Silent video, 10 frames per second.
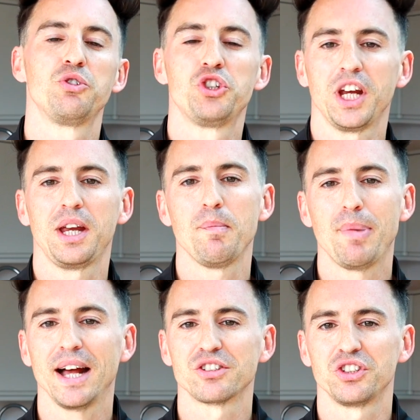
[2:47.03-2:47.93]
chicken
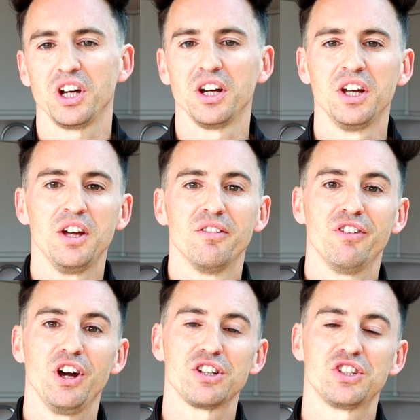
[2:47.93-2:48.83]
pasta
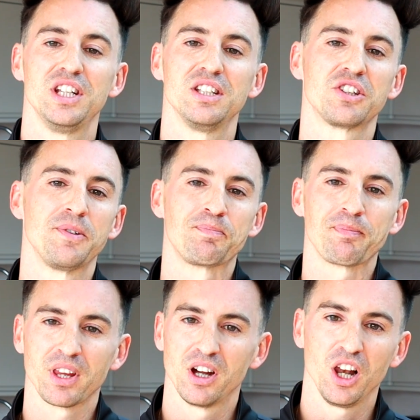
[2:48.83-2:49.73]
versus
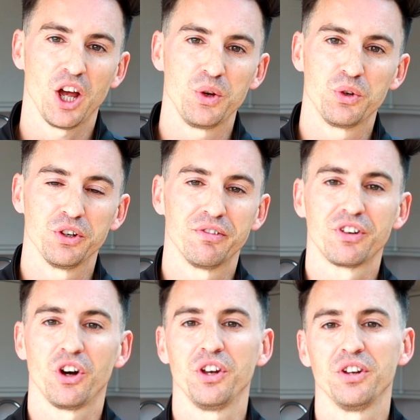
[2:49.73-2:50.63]
a load of
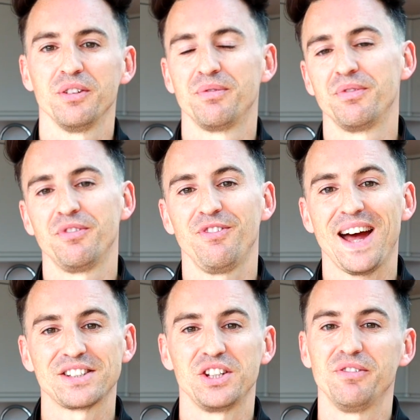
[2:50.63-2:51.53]
kind of
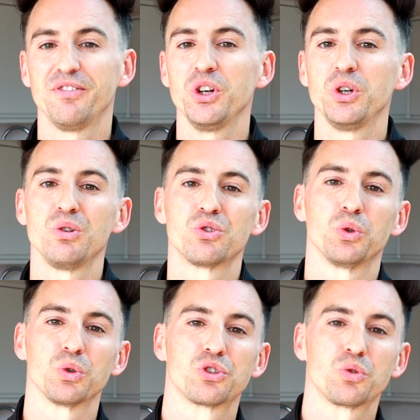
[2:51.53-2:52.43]
fatty foods
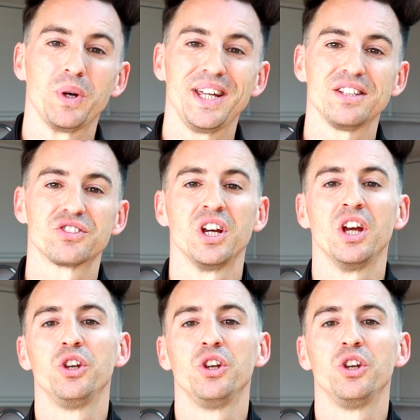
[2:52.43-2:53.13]
or sweets,